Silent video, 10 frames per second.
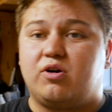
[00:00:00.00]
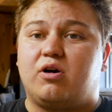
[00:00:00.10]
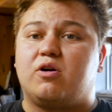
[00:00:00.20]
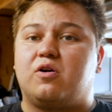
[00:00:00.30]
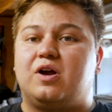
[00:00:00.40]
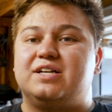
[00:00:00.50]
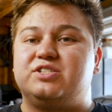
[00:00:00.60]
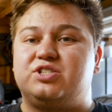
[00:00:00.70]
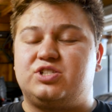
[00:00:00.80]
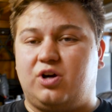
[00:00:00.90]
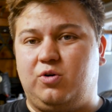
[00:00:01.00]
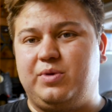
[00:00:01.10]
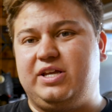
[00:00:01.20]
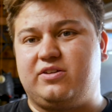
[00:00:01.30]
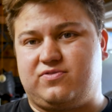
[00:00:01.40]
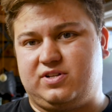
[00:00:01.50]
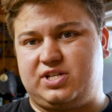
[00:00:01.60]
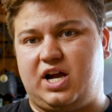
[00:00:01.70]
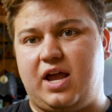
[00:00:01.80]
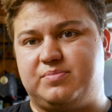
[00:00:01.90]
are so many different
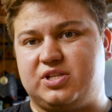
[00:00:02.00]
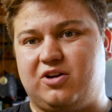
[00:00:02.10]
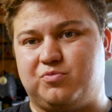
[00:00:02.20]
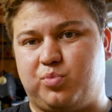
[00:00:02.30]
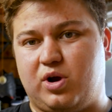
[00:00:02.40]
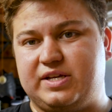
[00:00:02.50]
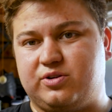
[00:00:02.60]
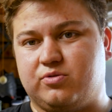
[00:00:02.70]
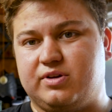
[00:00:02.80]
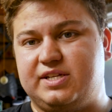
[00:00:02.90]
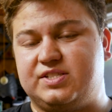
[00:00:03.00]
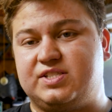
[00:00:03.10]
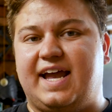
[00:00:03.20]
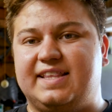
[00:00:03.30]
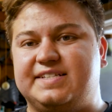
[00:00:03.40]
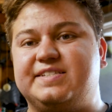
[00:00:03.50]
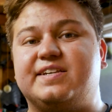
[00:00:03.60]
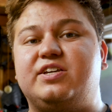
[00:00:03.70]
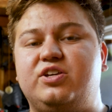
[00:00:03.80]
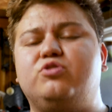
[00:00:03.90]
types of brake grease, and this is a
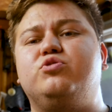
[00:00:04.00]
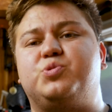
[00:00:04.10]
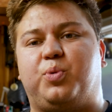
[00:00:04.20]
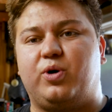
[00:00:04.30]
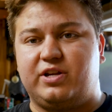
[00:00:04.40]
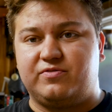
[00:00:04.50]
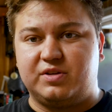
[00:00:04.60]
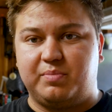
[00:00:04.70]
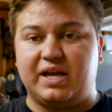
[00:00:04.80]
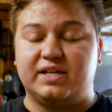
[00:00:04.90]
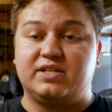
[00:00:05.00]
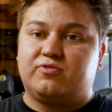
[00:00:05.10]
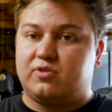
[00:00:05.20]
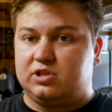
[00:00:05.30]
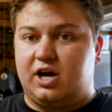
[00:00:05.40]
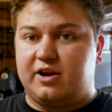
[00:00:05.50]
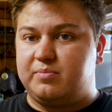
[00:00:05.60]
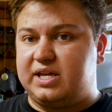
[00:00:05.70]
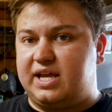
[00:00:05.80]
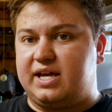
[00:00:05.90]
huge point of debate for a lot of
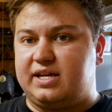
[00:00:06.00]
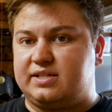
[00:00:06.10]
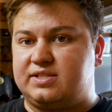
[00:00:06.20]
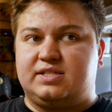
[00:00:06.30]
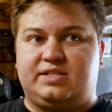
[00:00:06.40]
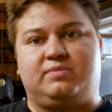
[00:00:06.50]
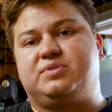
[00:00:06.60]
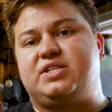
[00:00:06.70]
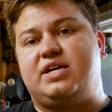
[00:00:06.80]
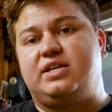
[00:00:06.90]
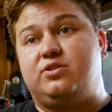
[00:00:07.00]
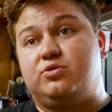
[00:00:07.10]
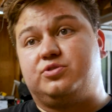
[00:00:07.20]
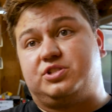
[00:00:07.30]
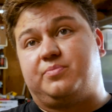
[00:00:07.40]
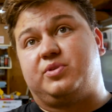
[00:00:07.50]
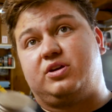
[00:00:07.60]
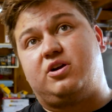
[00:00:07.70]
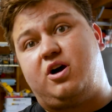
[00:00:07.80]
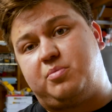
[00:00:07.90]
mechanics. Some say use something
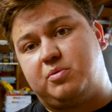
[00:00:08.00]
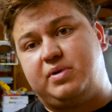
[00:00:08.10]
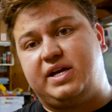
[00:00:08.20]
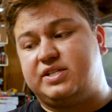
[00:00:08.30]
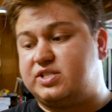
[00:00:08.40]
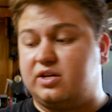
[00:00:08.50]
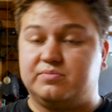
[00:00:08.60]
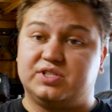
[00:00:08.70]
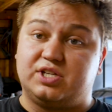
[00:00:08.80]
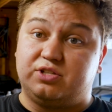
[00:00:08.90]
copper-based, some say